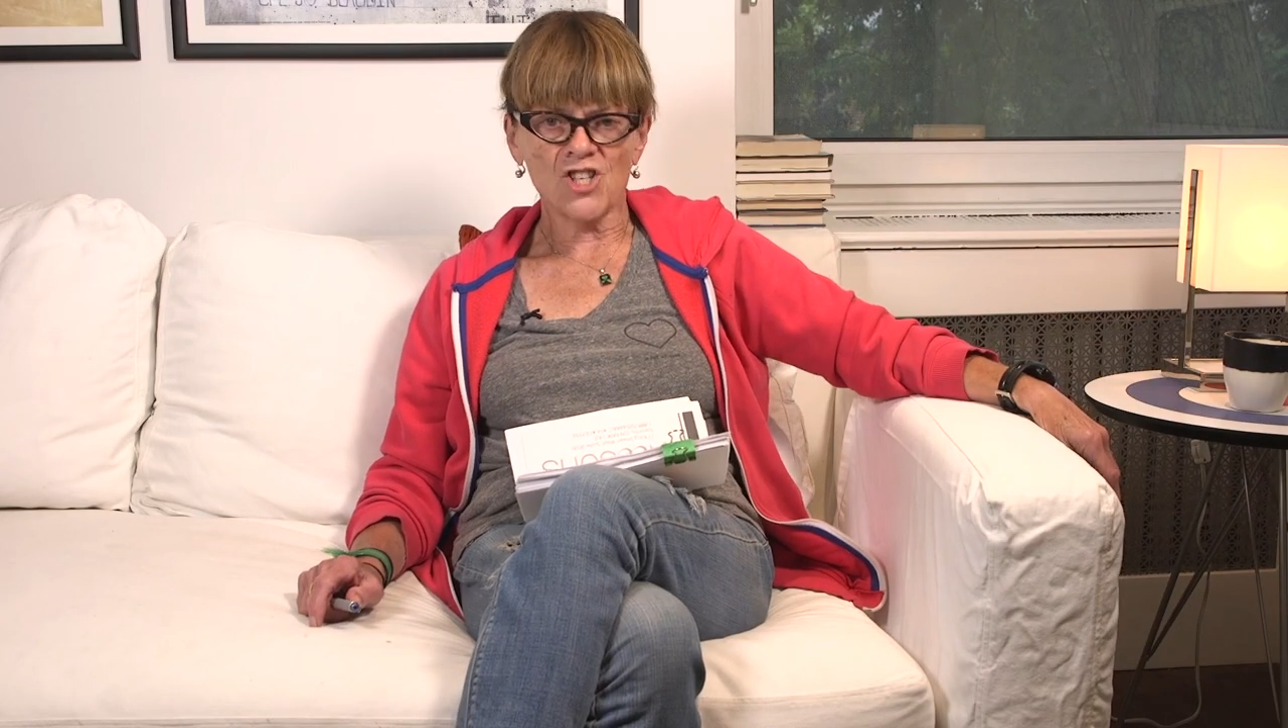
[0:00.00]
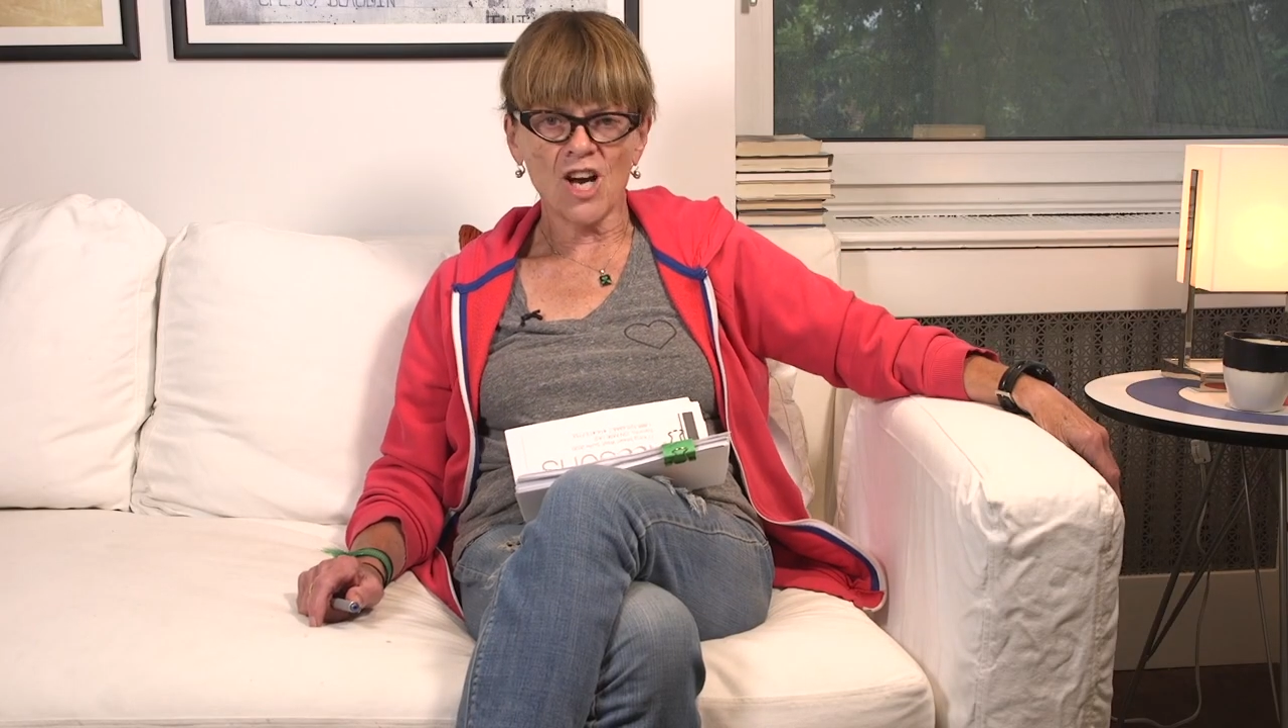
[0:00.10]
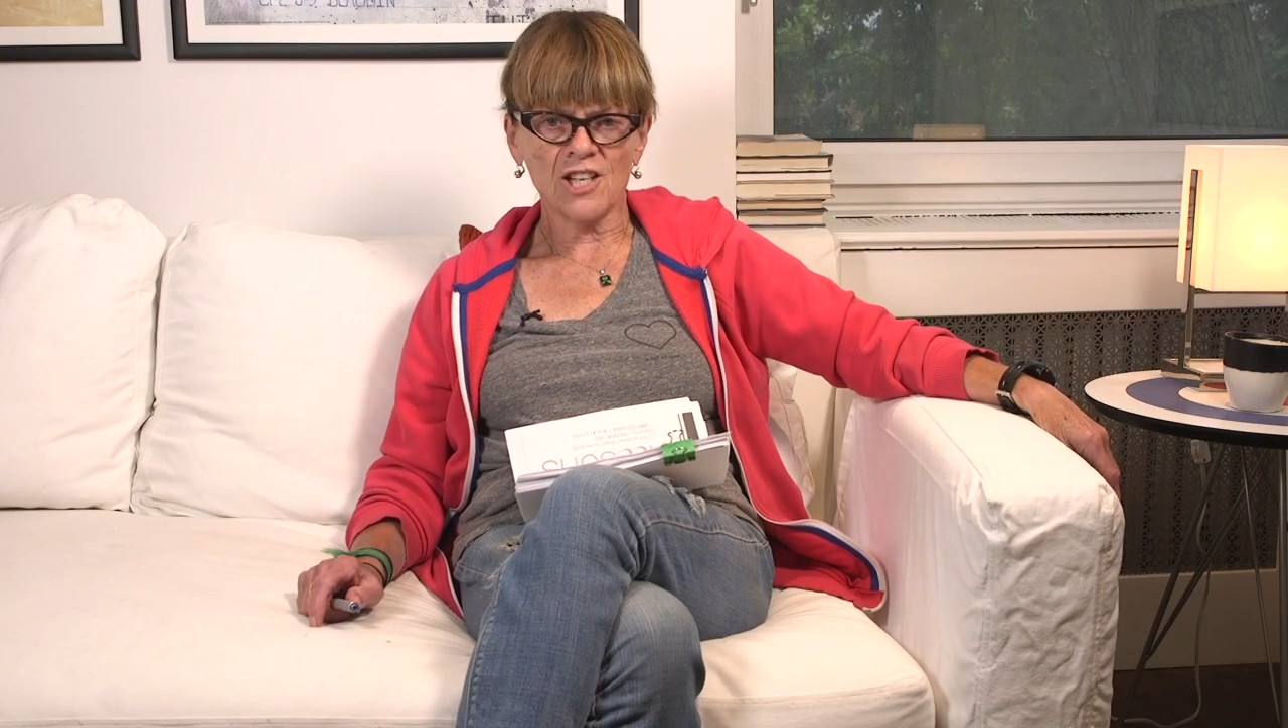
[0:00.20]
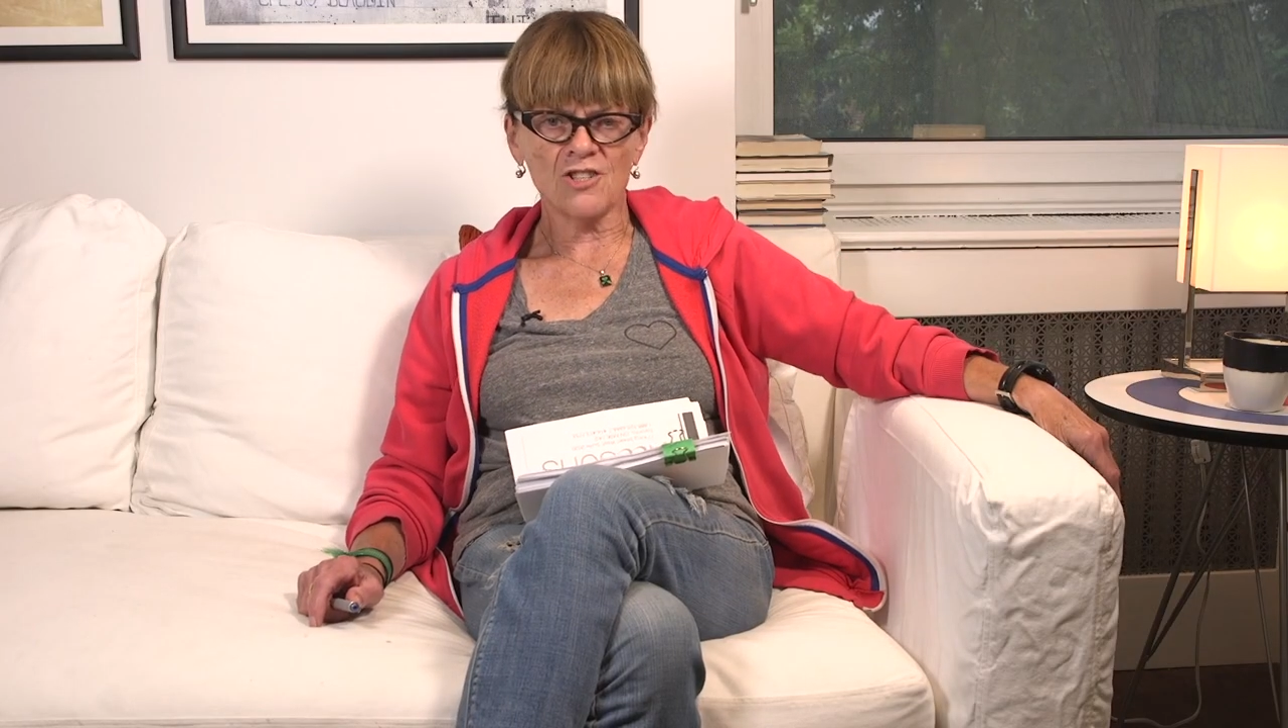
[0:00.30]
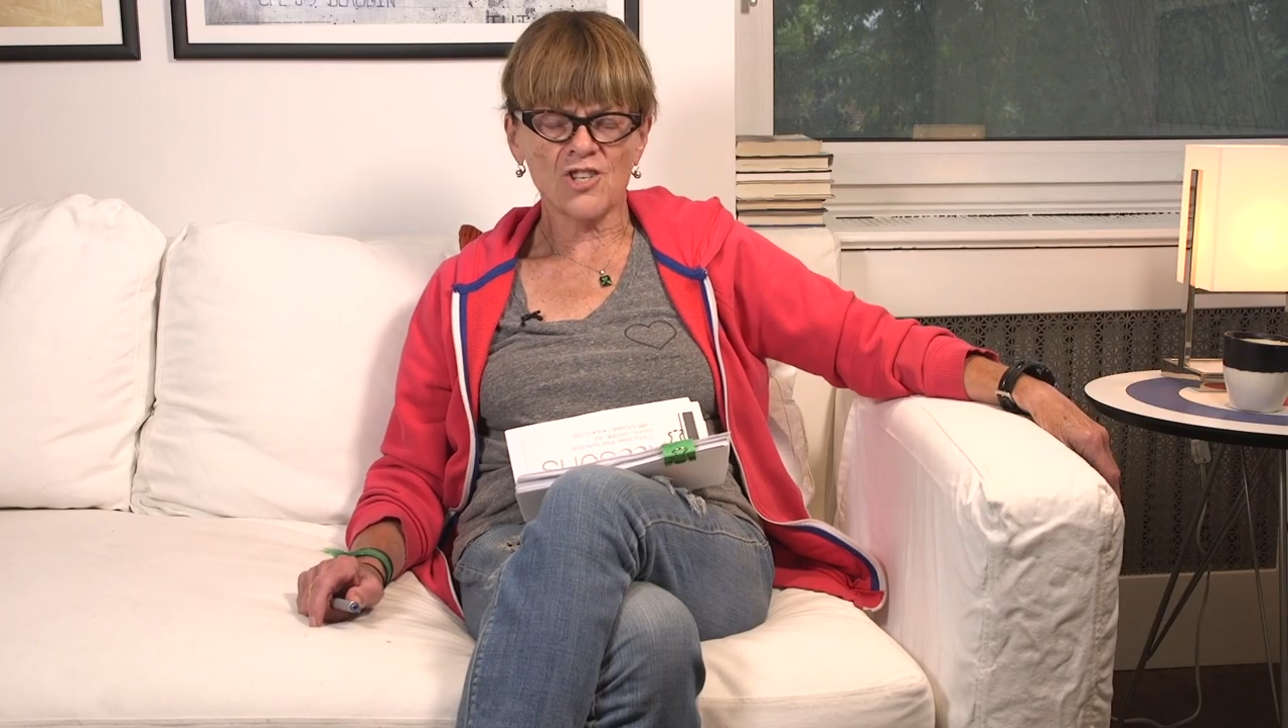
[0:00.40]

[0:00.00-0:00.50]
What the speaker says: chunk of